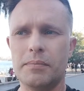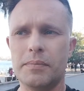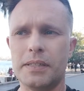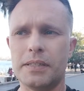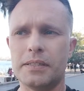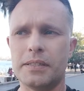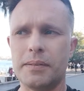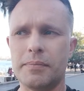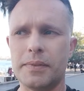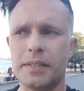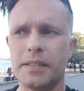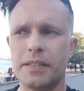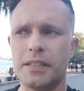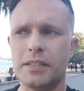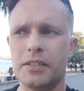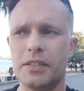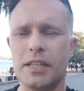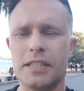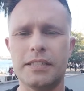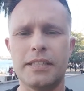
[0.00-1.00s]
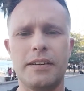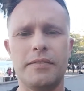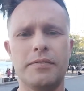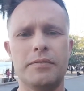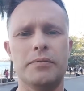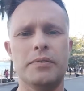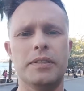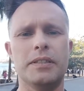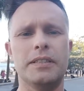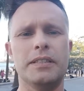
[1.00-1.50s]
It's something that you guys
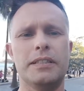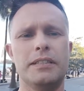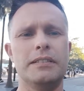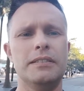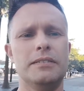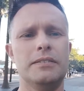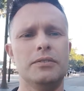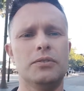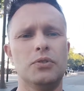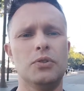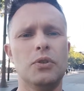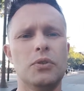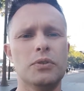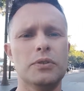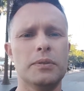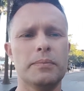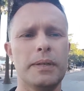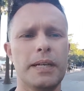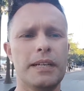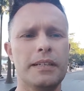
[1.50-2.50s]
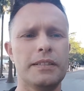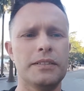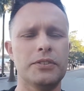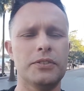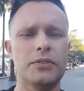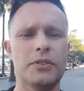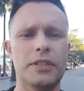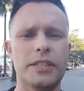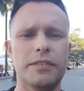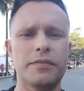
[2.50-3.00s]
haven't really talked about. It's
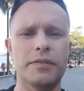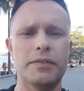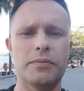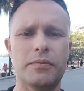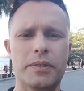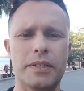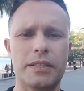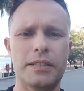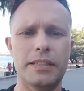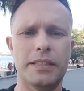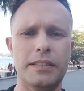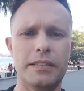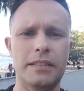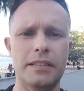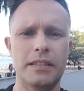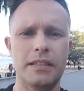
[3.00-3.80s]
not even really